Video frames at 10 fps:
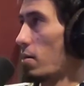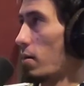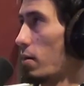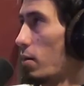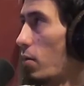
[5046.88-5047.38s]

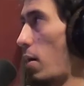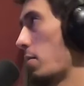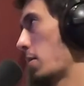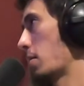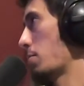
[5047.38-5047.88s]
audio out
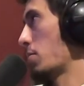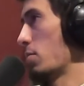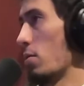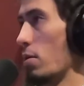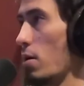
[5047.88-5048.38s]
of my
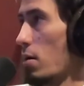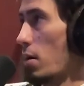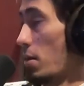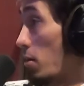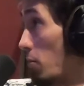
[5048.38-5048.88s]
computer
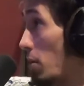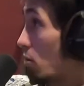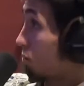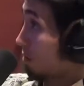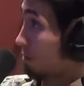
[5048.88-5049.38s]
and then
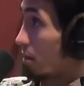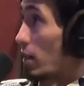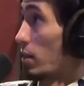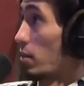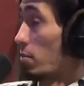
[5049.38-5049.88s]
record it
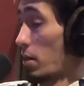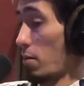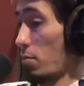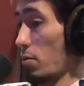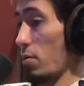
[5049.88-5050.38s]
back into my
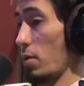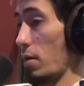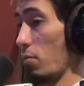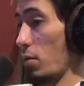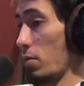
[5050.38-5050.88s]
computer
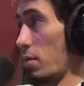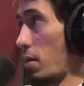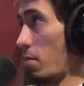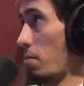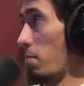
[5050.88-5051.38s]
in real
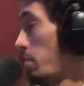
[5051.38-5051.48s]
time